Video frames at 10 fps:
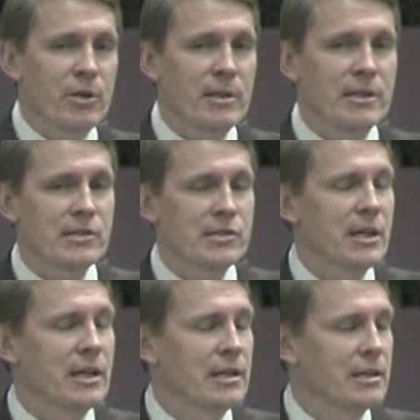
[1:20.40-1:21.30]
and put them in
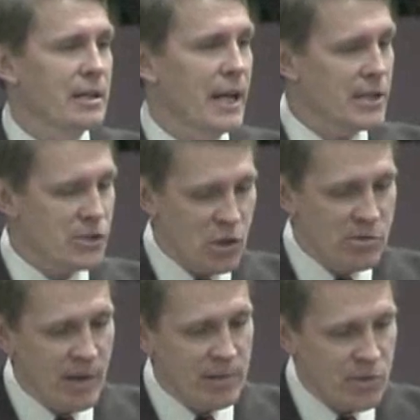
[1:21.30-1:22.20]
these uh, glass
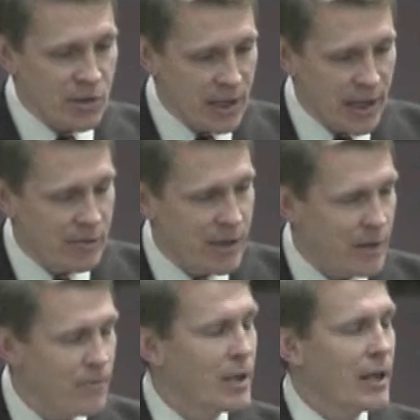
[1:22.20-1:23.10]
tubes, made them circulate
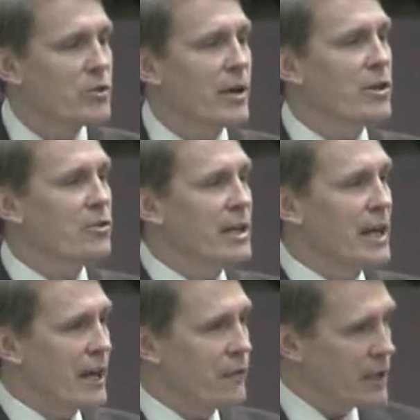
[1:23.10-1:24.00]
around, and tried to
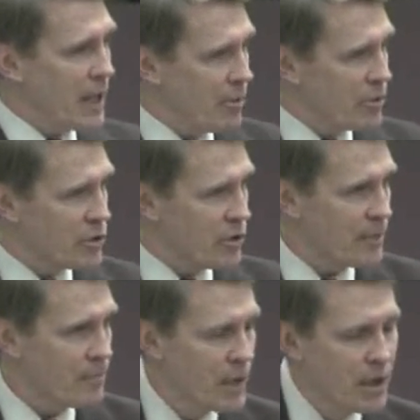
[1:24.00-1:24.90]
create life in the
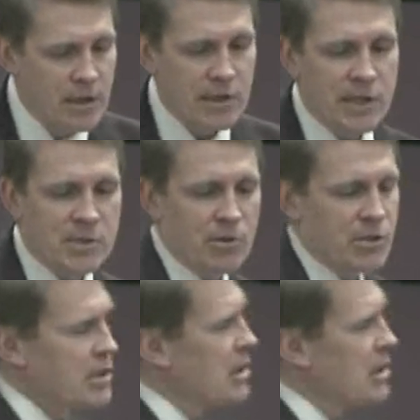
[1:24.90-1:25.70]
laboratory. This textbook